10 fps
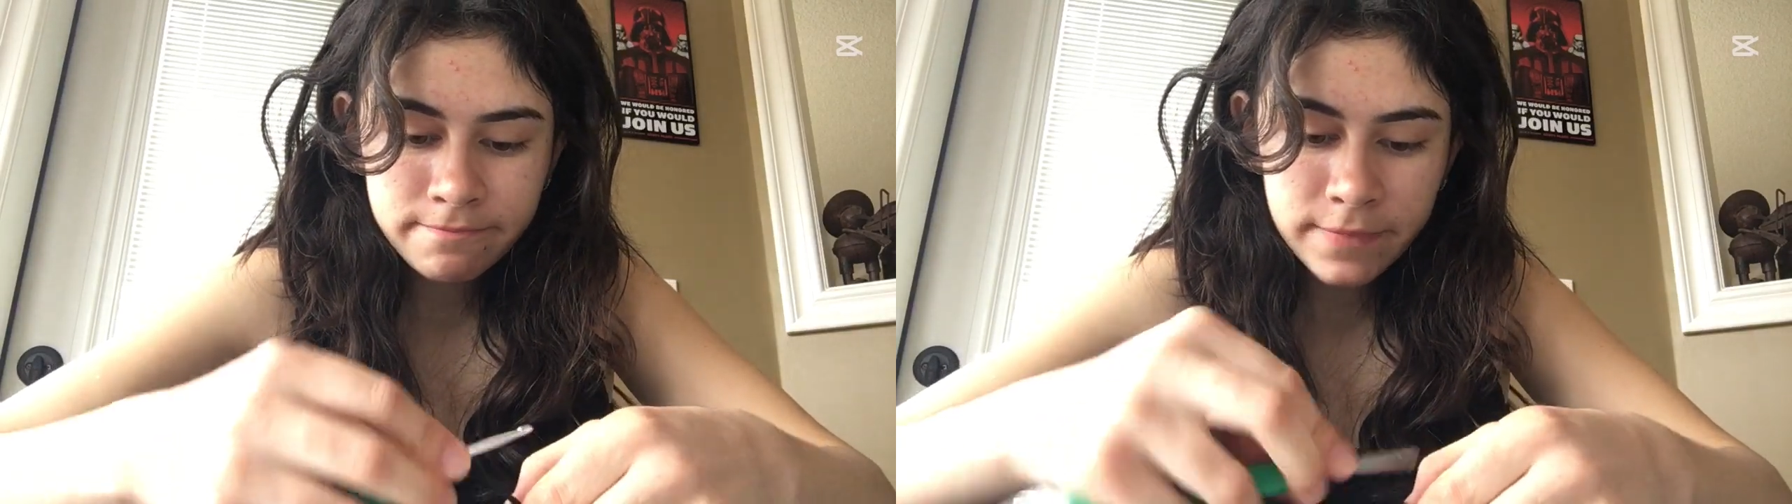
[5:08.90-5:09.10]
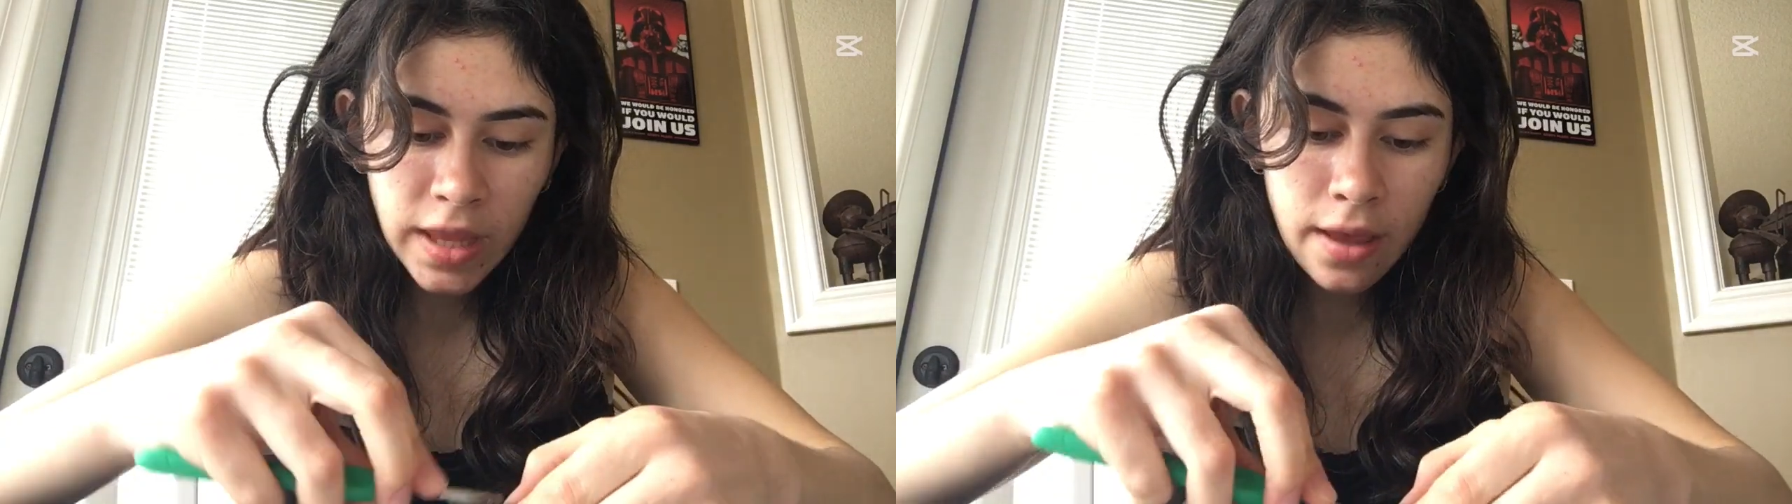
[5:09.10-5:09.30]

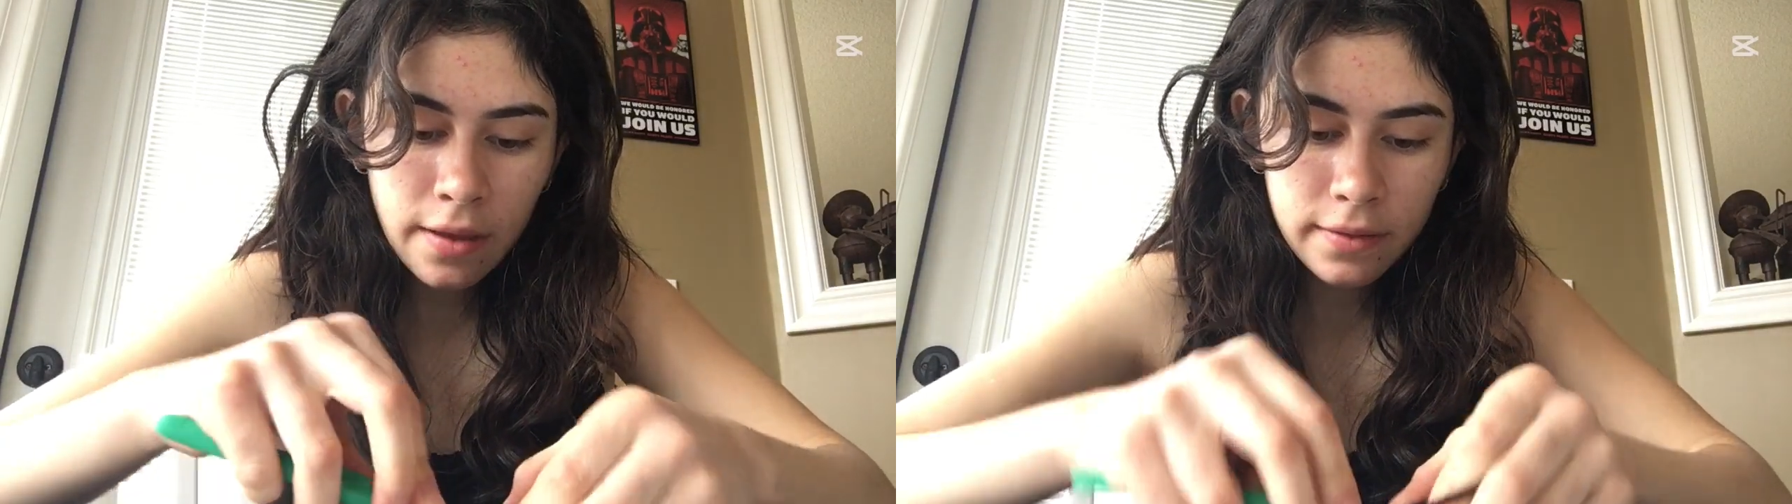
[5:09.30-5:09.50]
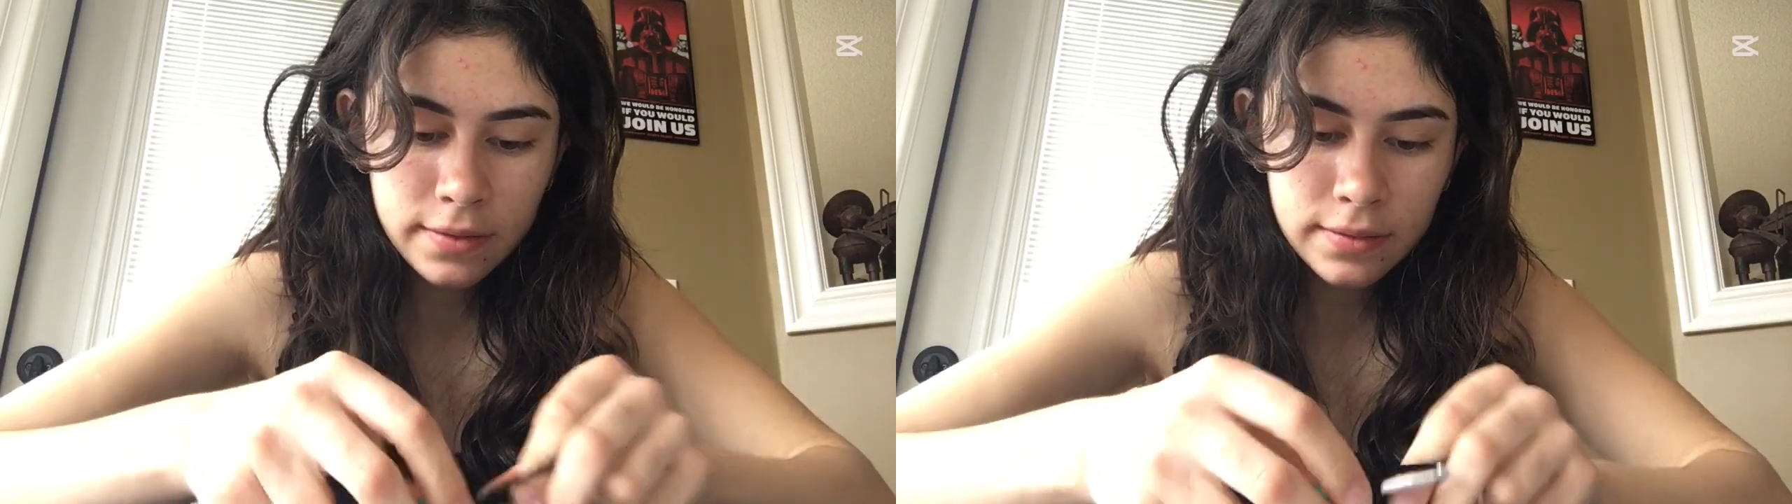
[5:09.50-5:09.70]

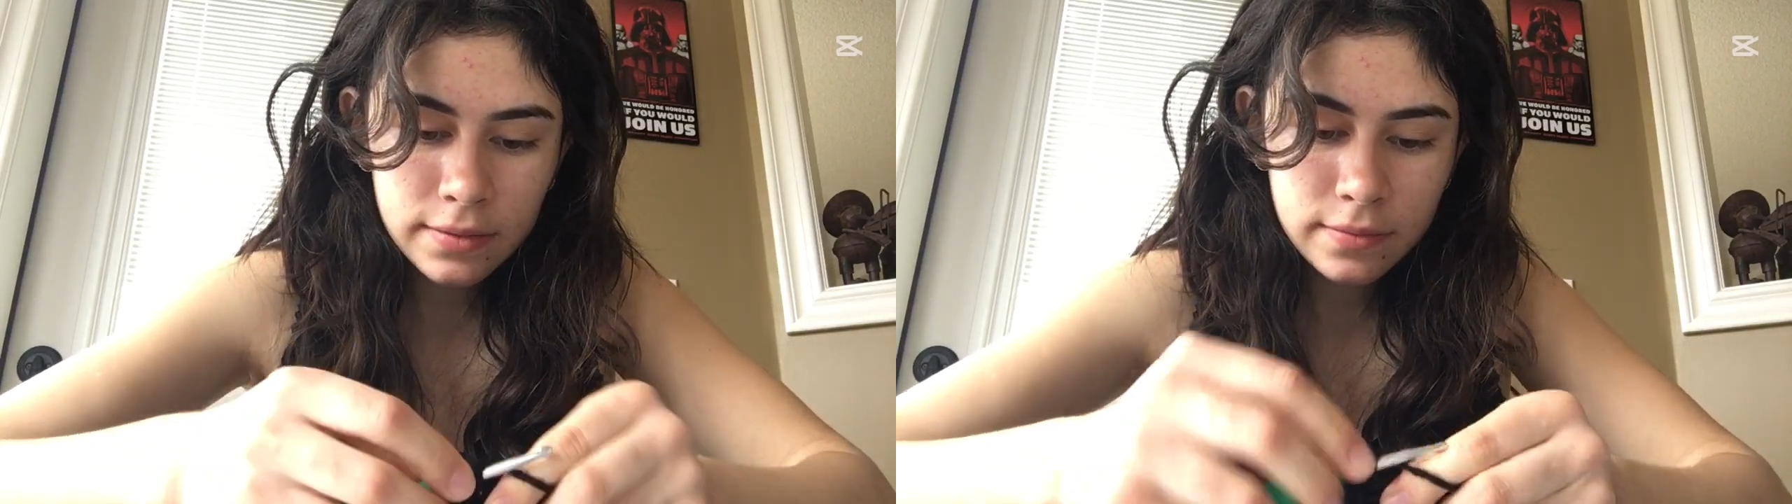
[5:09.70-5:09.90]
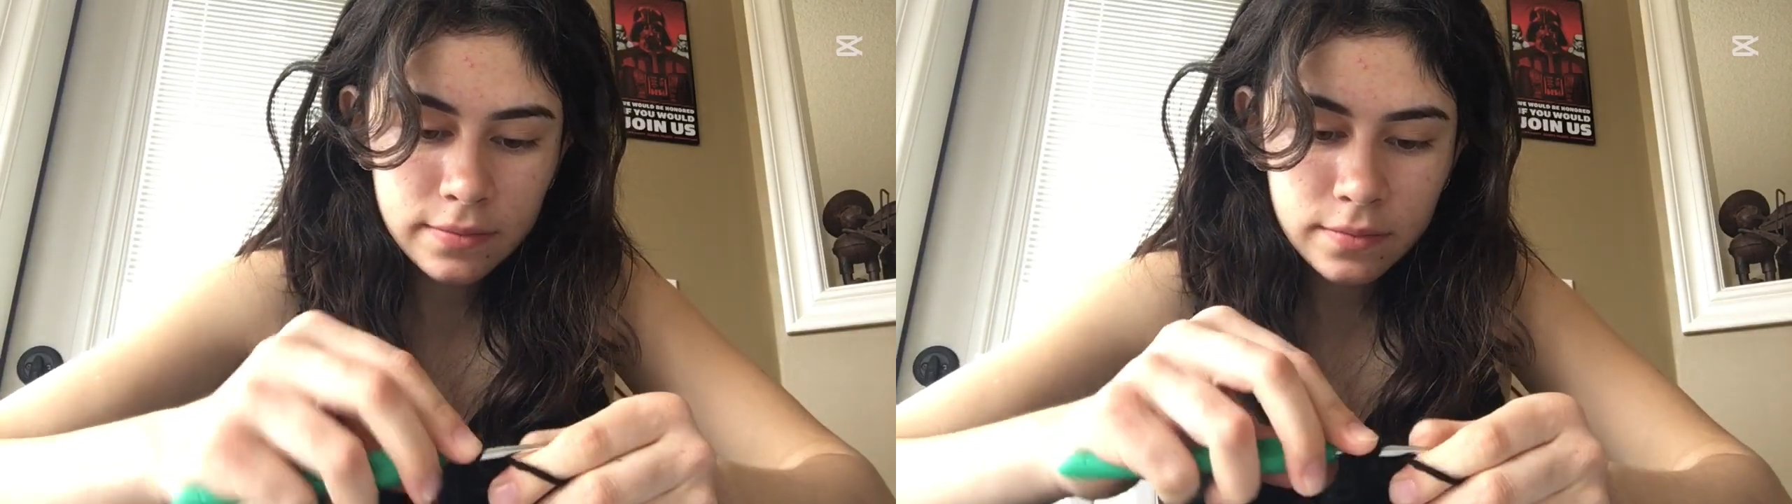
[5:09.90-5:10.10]
Yeah,
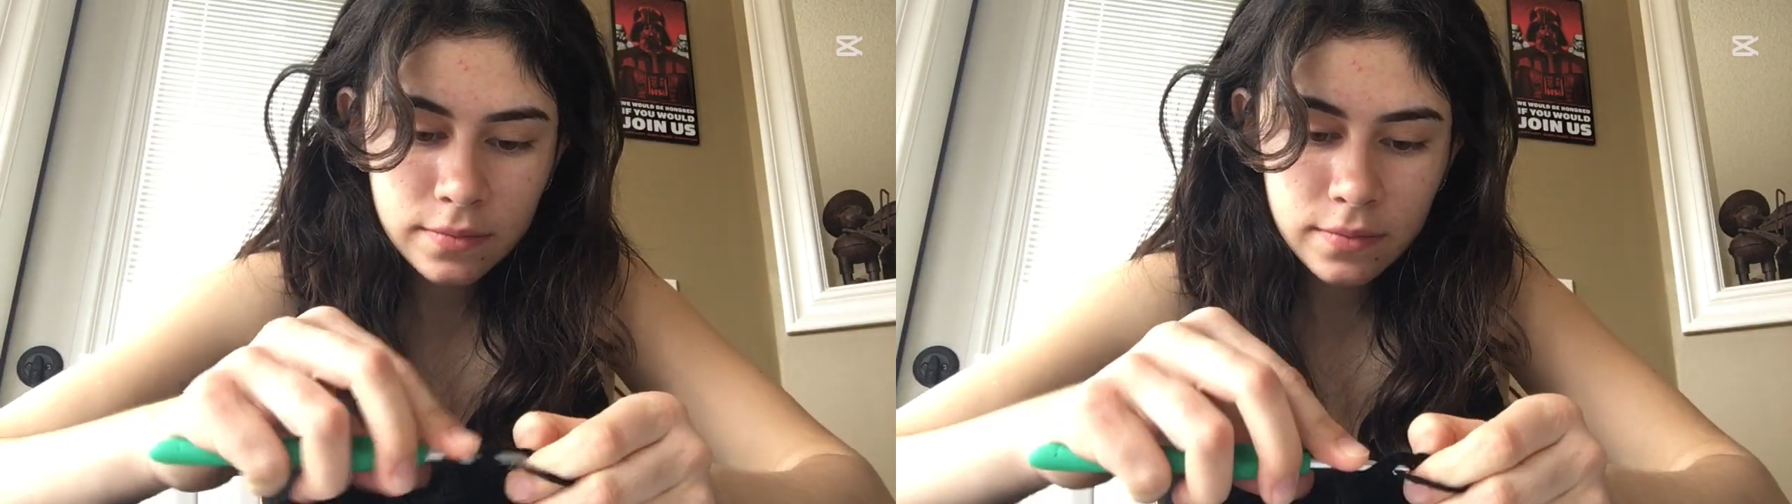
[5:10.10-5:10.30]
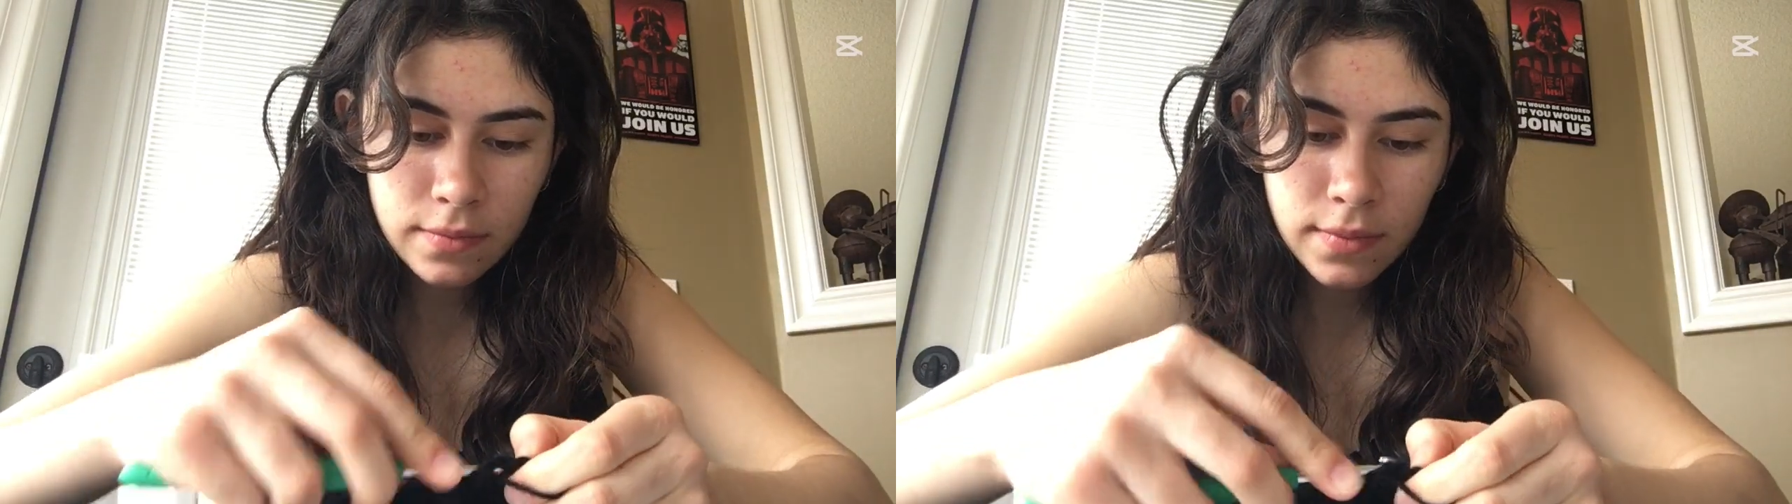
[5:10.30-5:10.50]

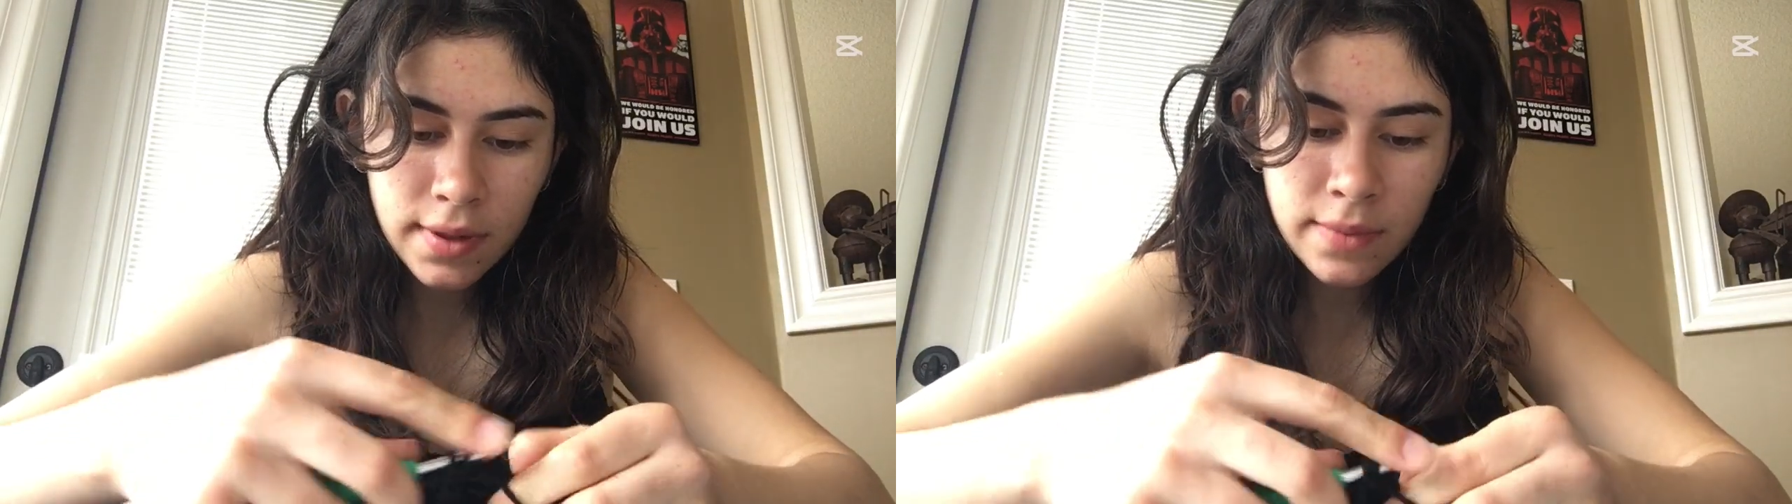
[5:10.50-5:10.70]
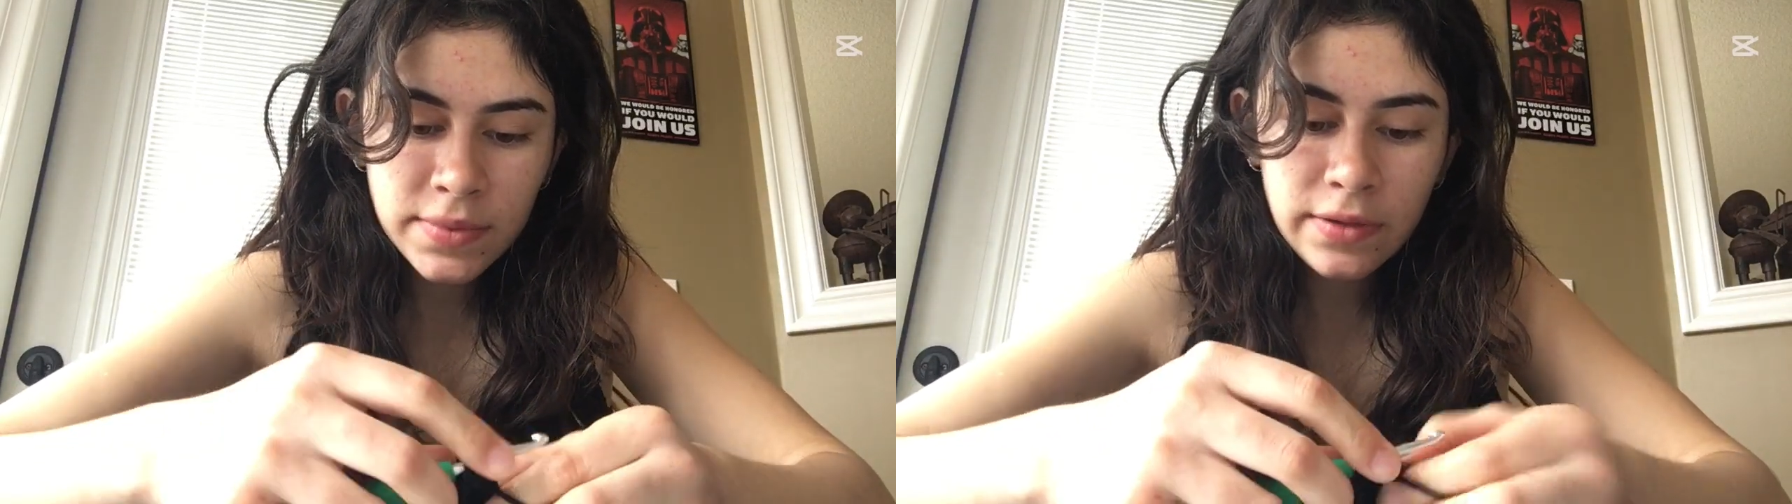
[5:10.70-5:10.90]
I'm